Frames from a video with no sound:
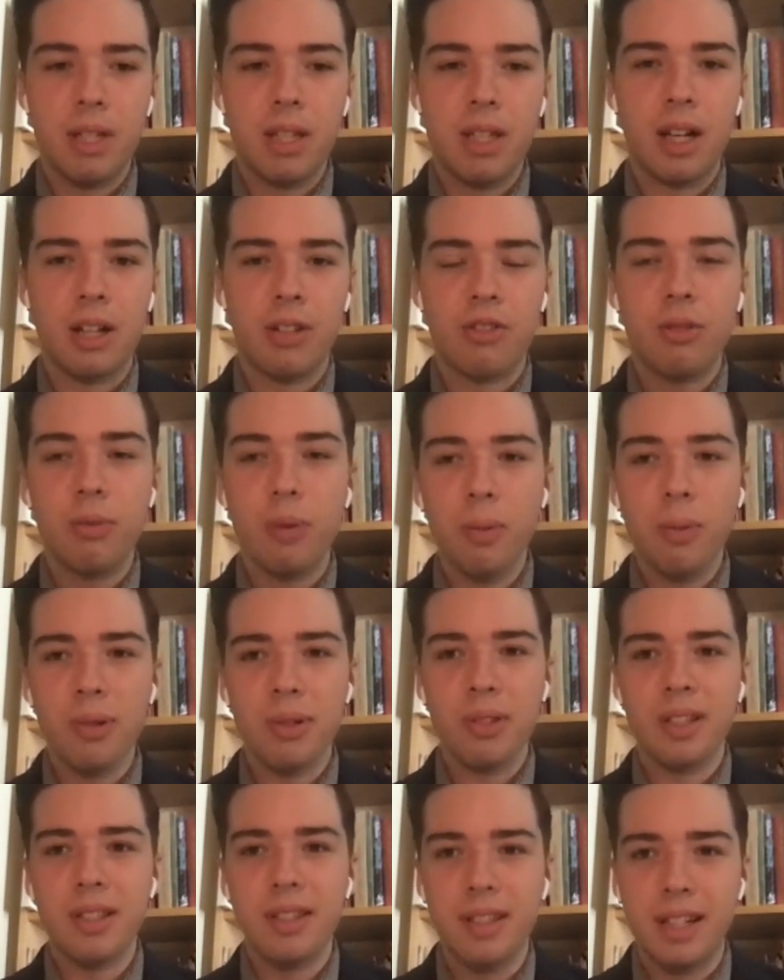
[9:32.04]
beyond. She
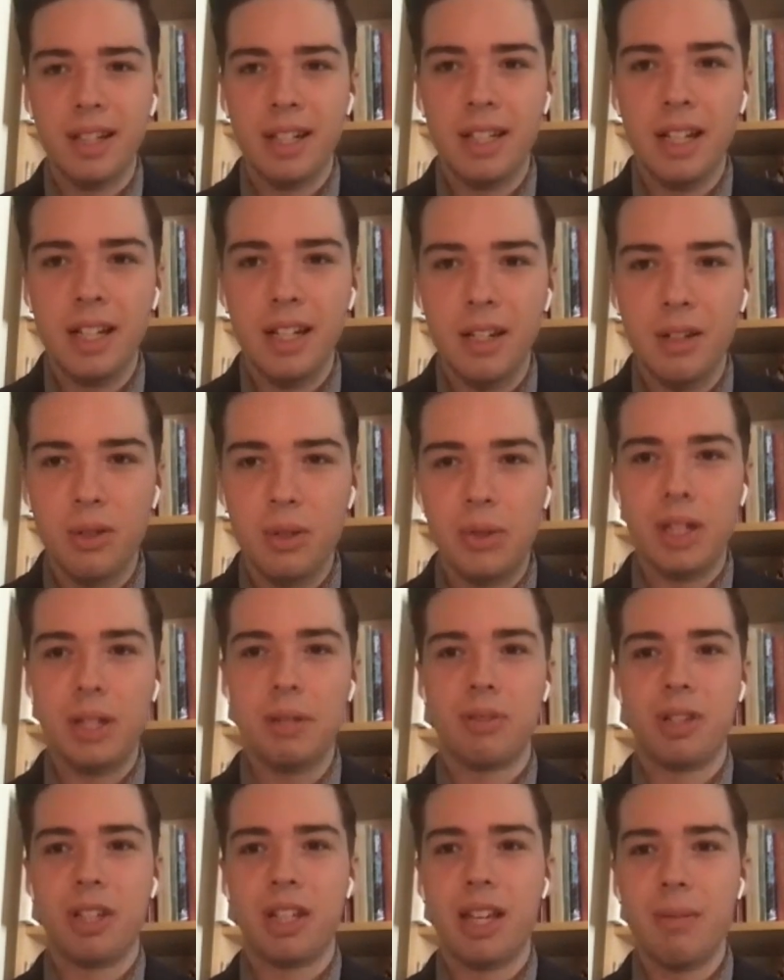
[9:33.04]
represents the Canadian
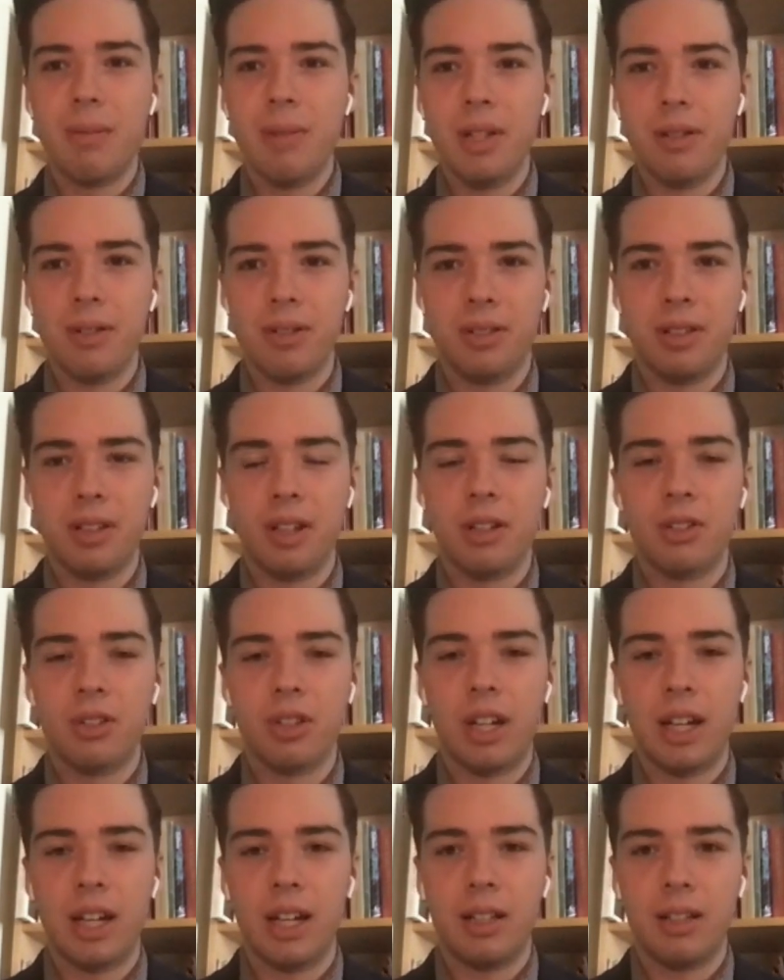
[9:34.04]
dream. She came here as a young
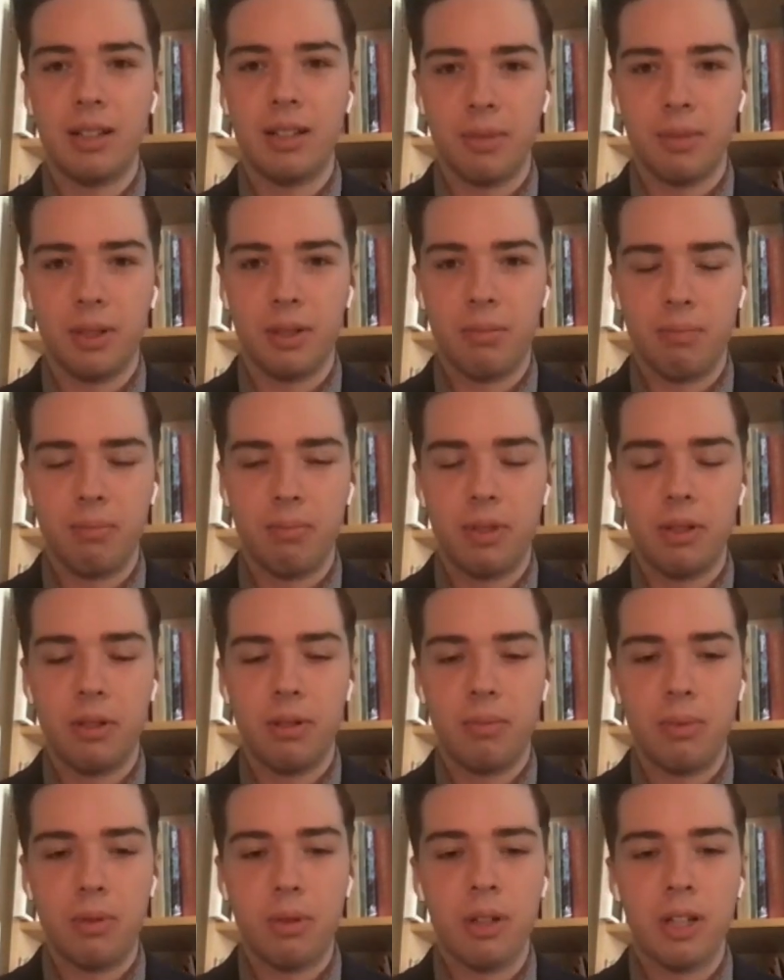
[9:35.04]
child with a
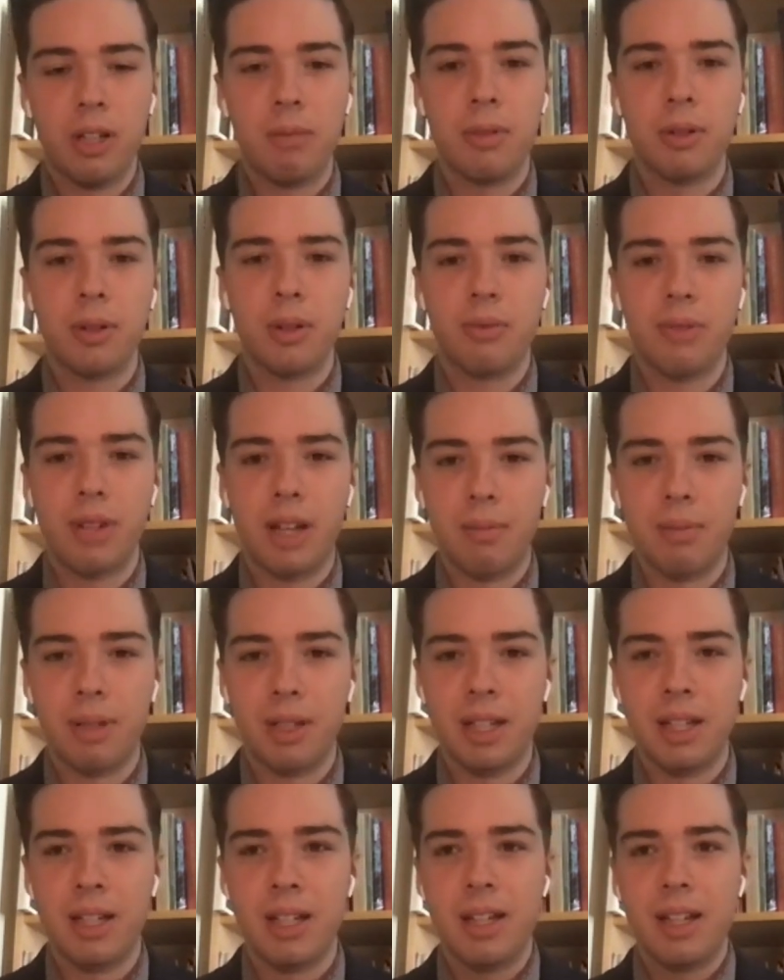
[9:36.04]
poor immigrant
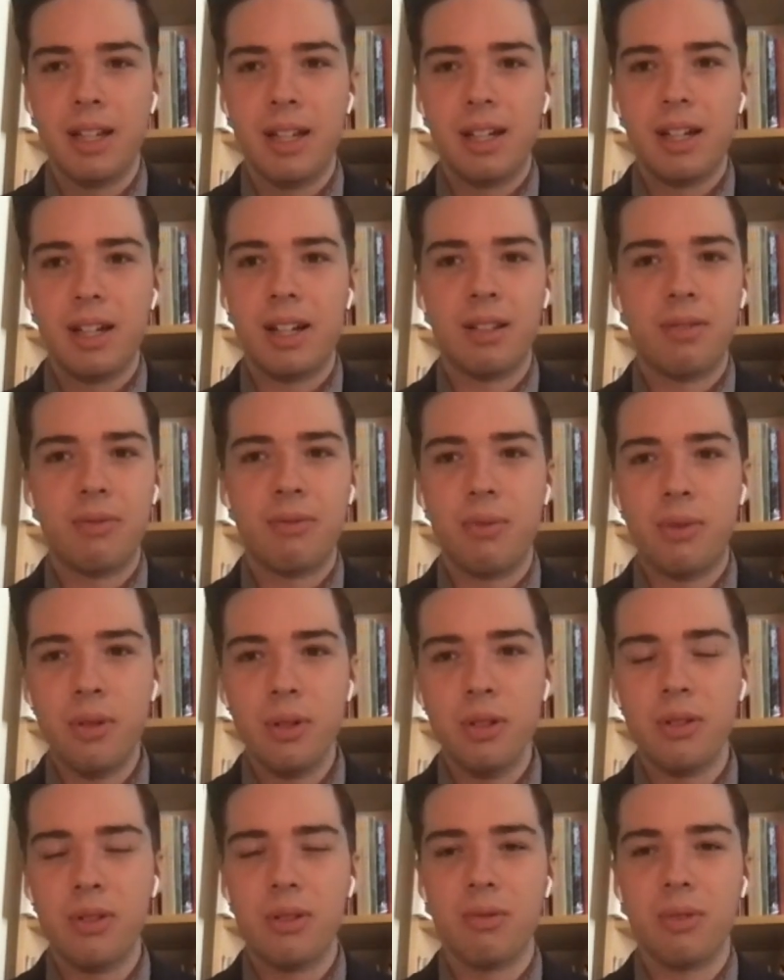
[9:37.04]
family, got 4
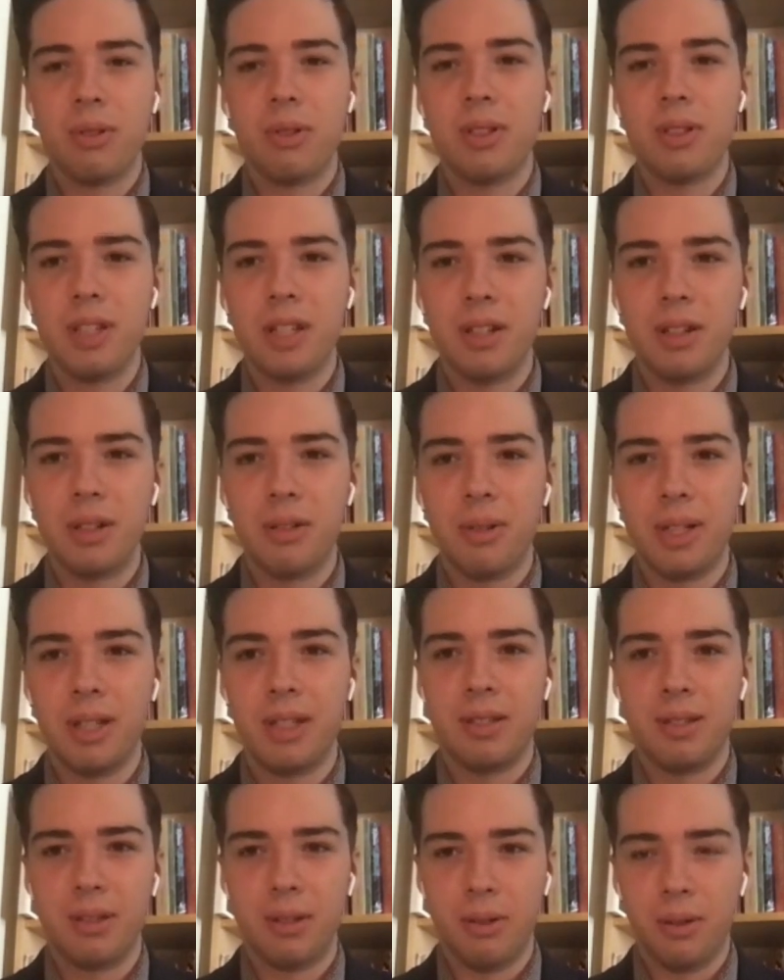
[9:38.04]
university
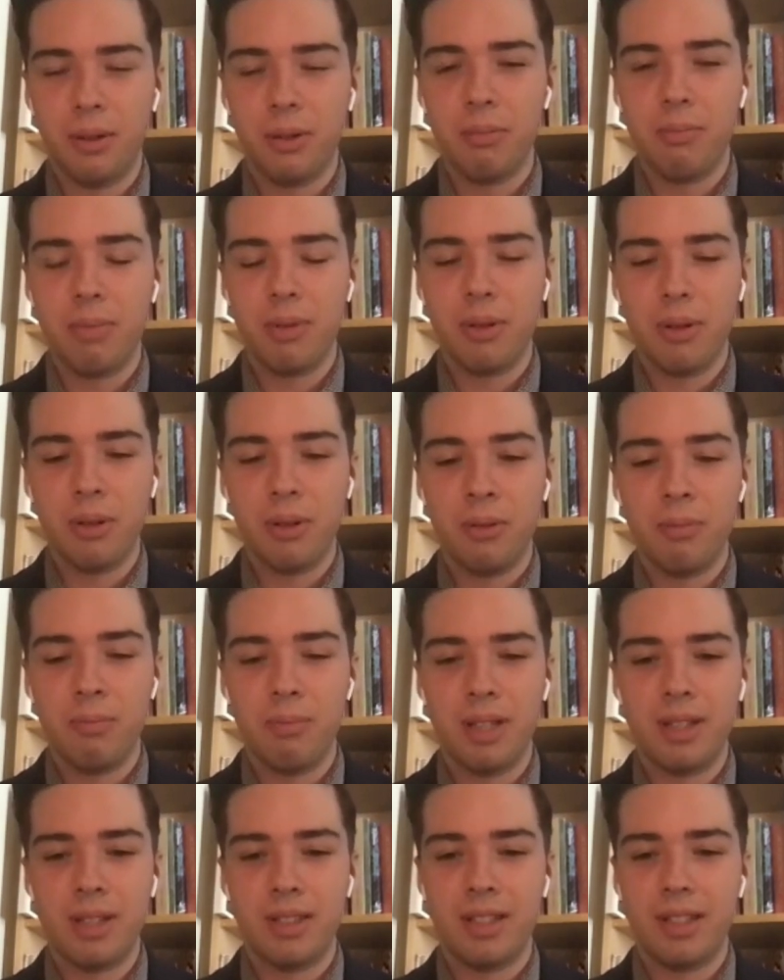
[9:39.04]
degrees, her own
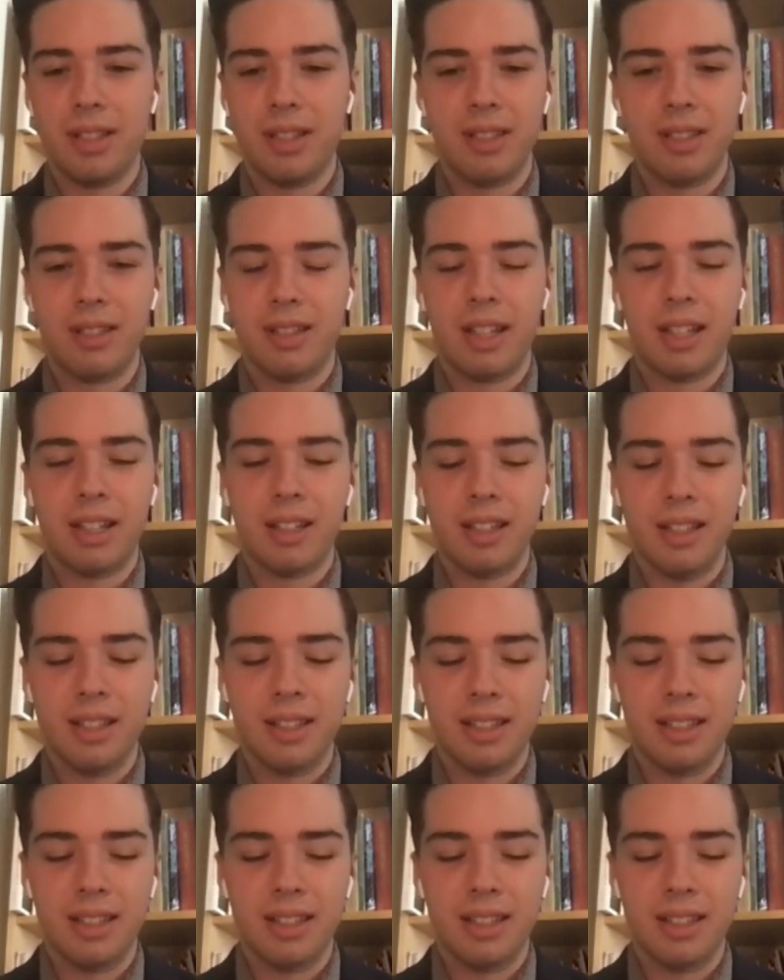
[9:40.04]
business. Like this,